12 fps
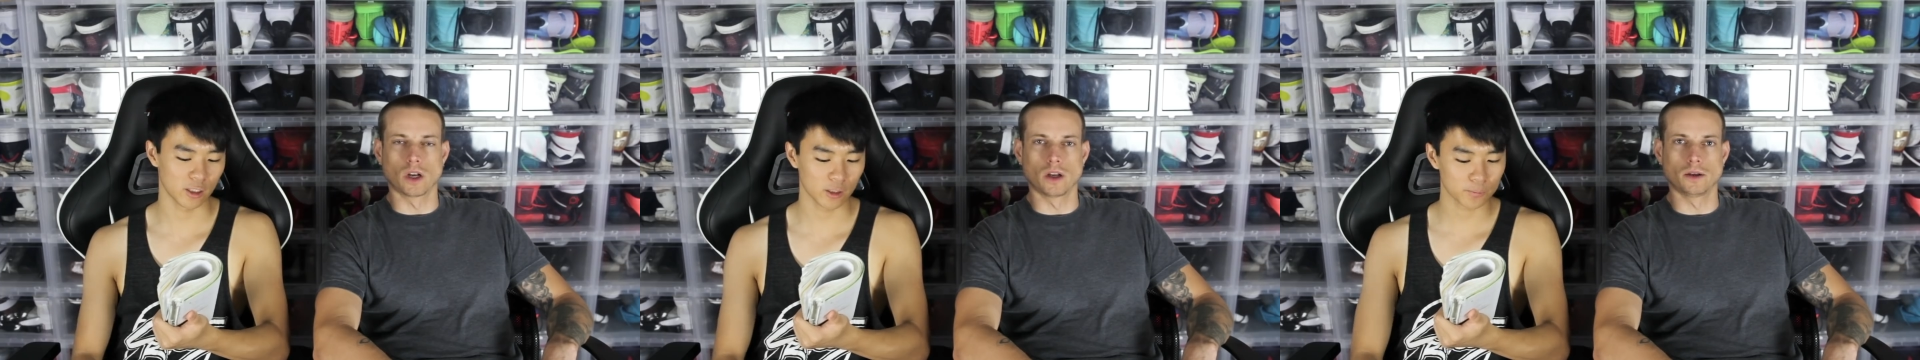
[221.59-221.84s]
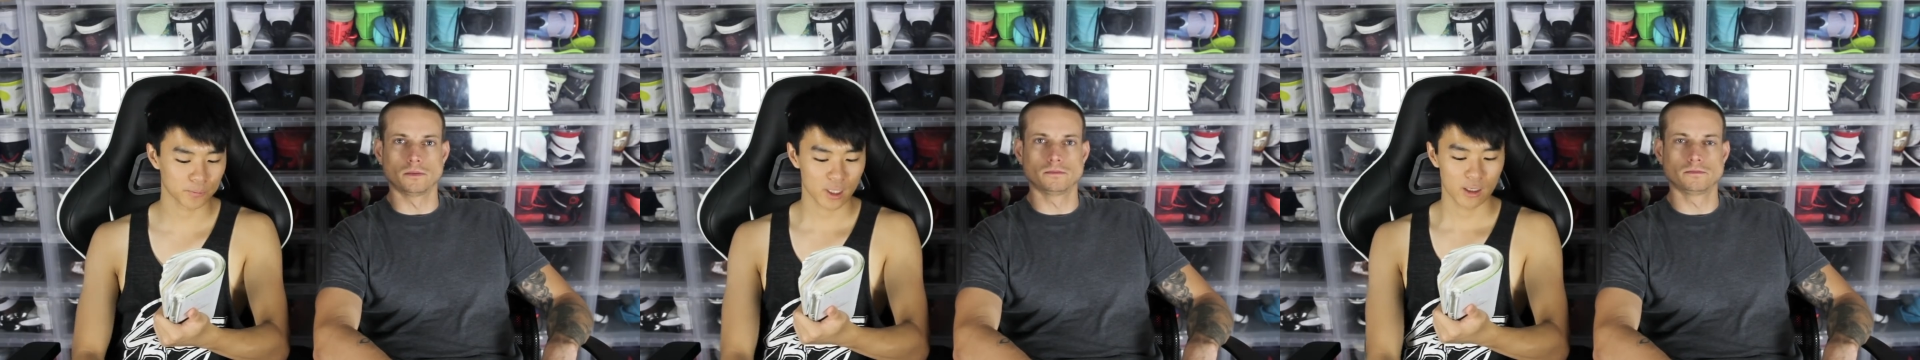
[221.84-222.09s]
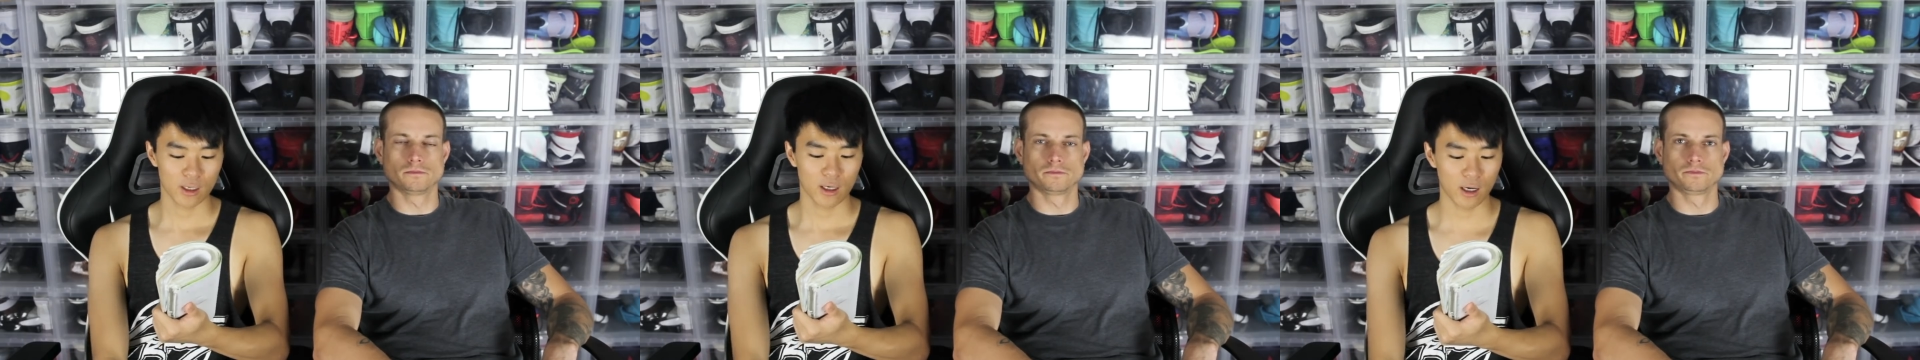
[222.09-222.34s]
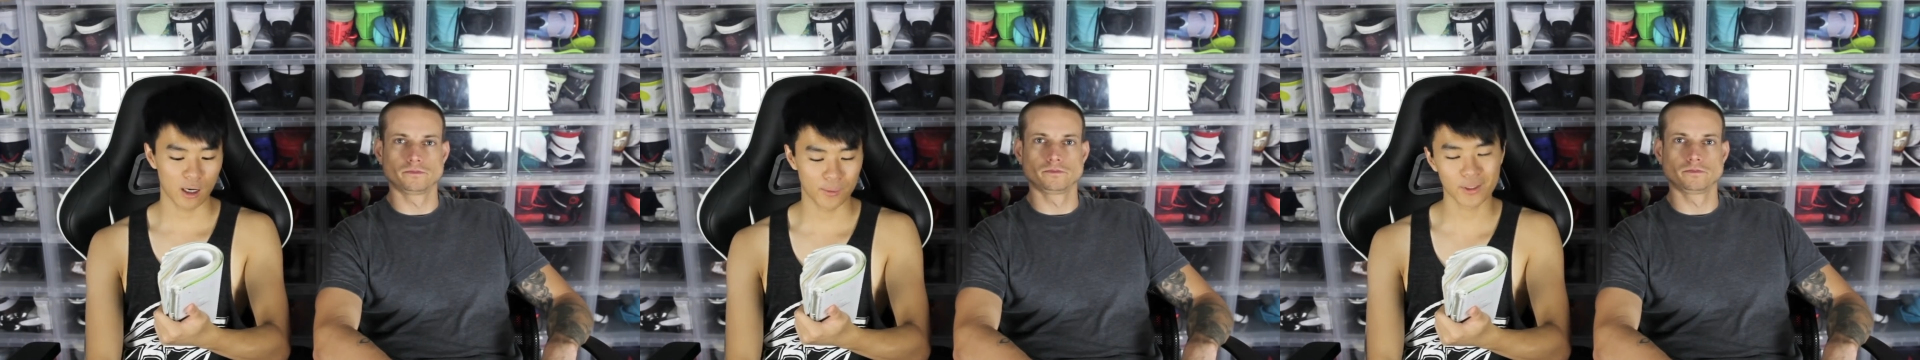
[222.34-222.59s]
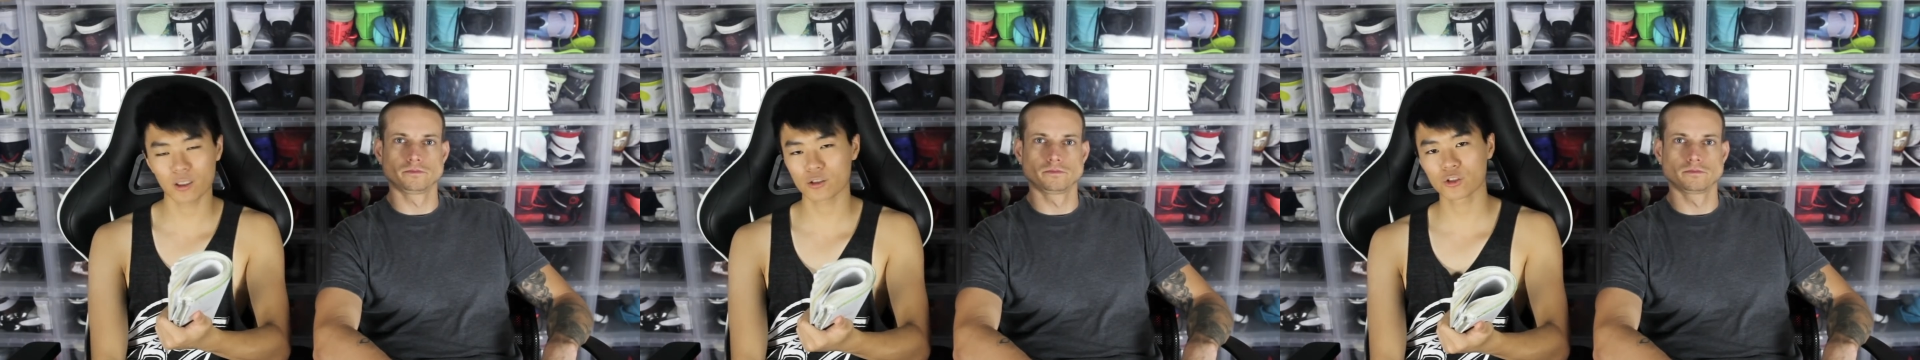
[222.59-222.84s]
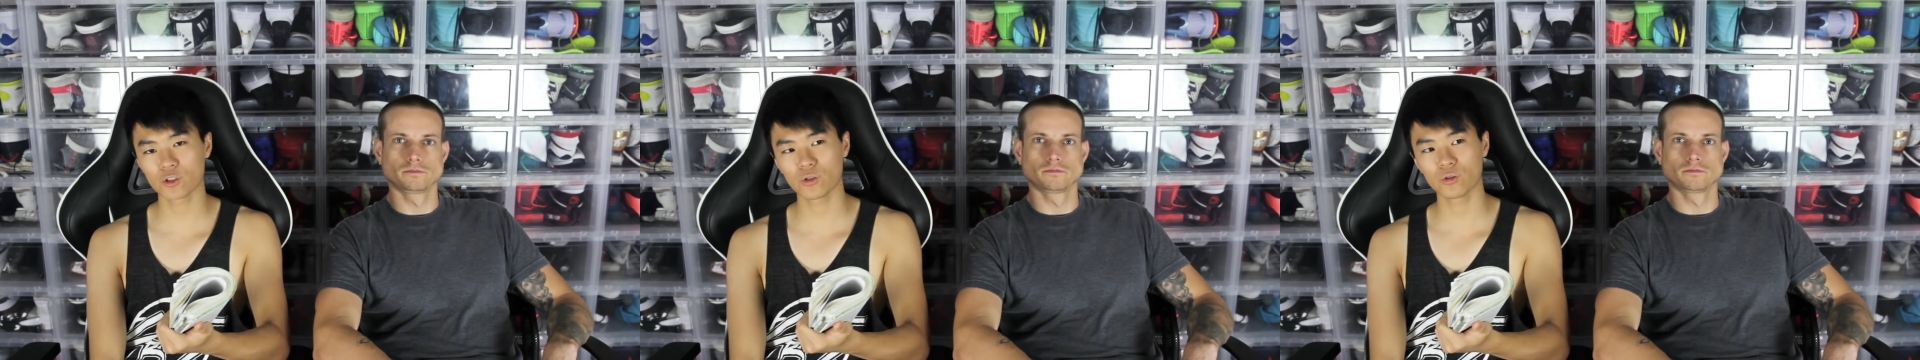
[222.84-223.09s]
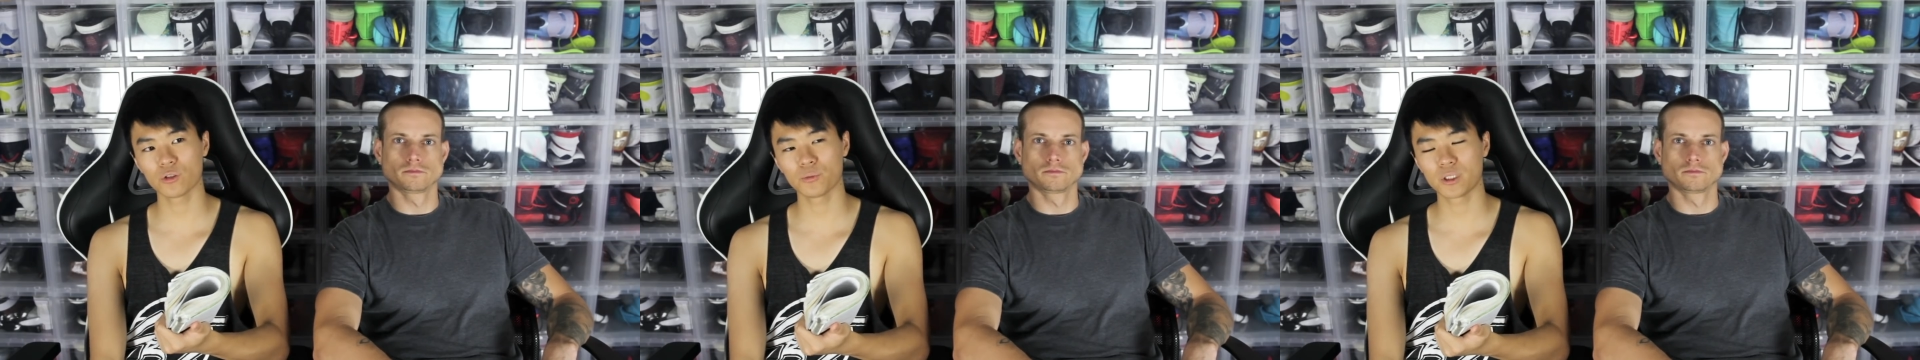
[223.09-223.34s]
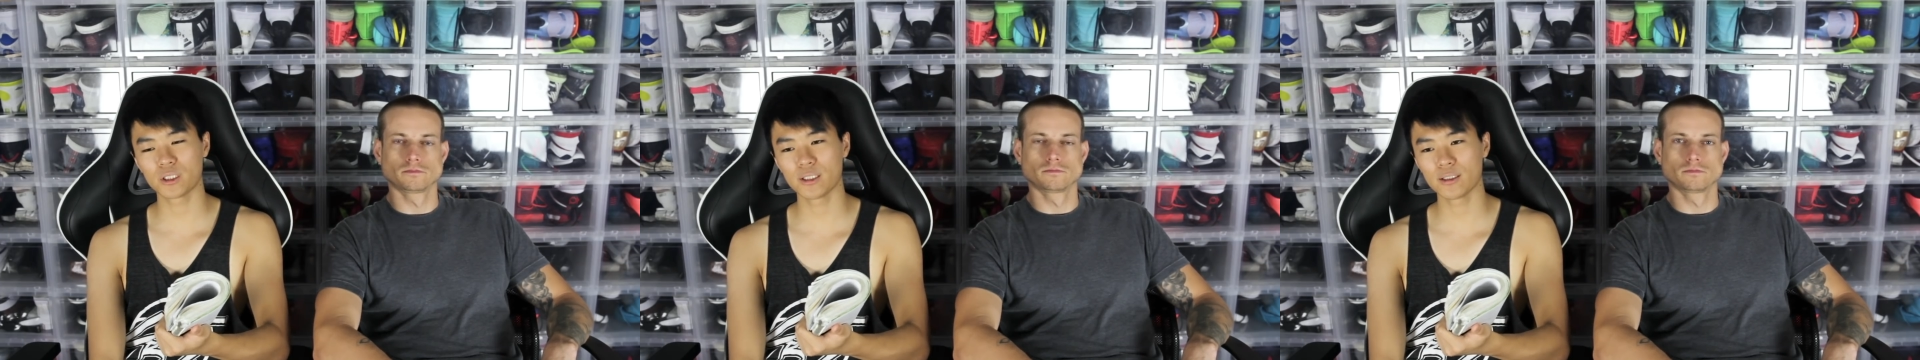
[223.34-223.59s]
Speaker 1: right. know. Um, and also, the
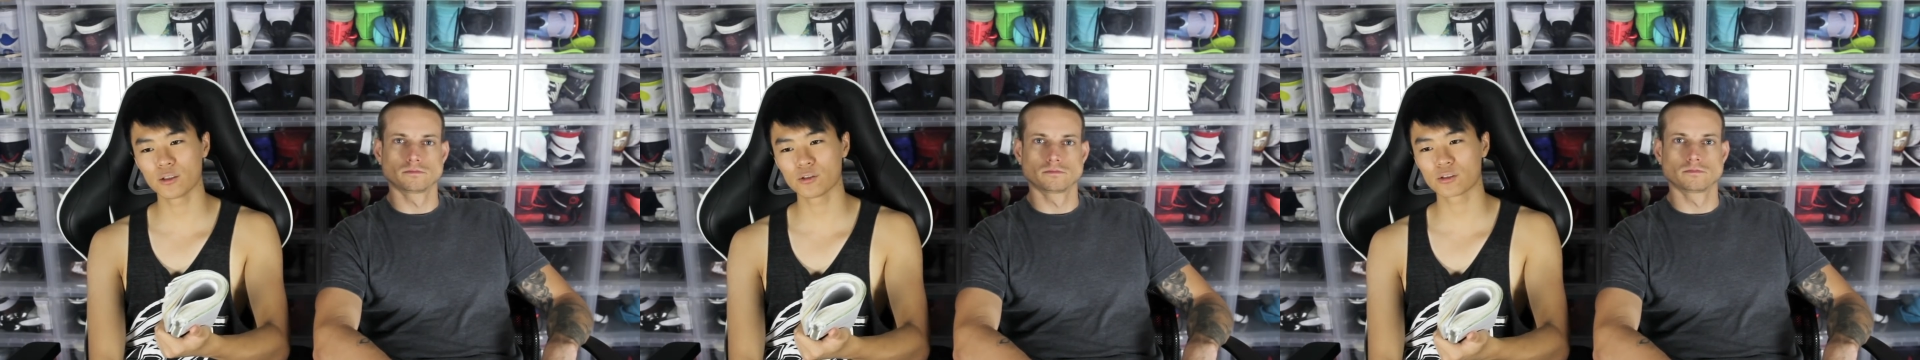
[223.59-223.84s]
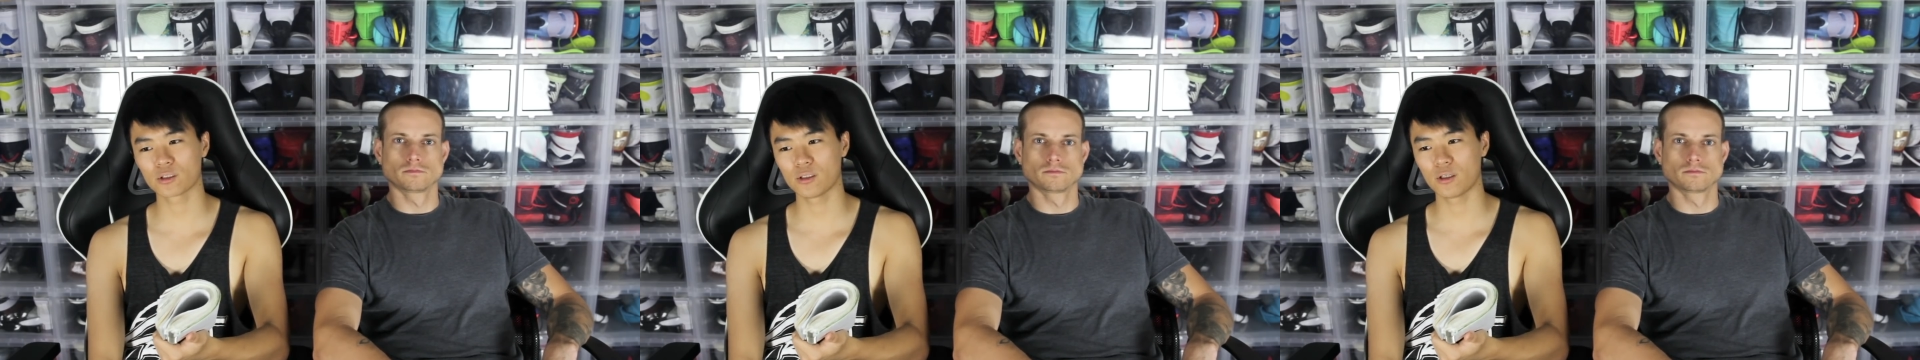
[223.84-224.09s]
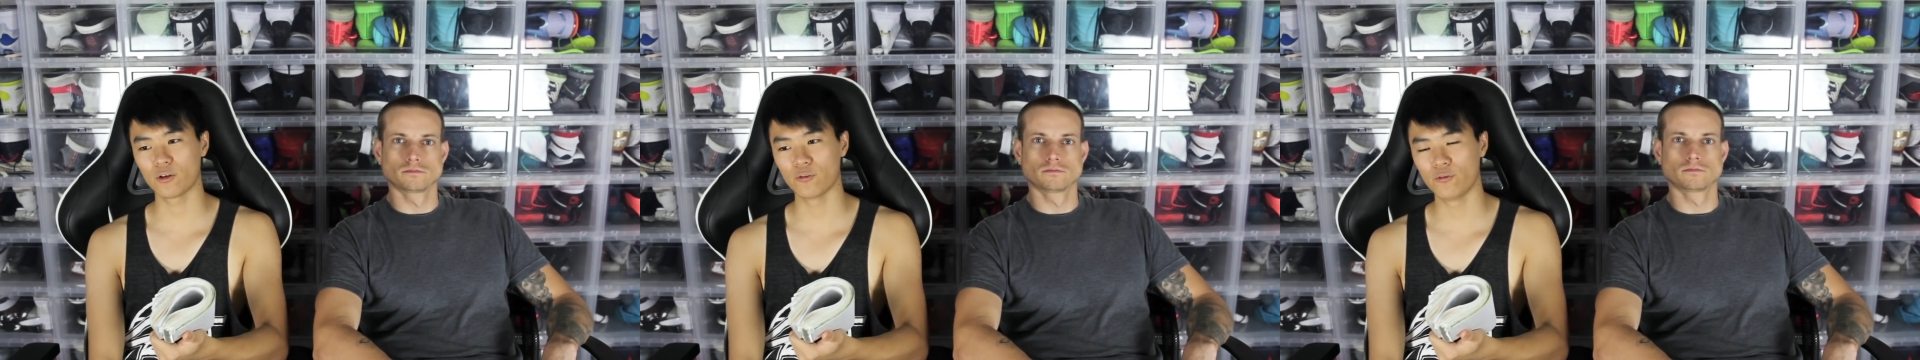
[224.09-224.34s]
materials are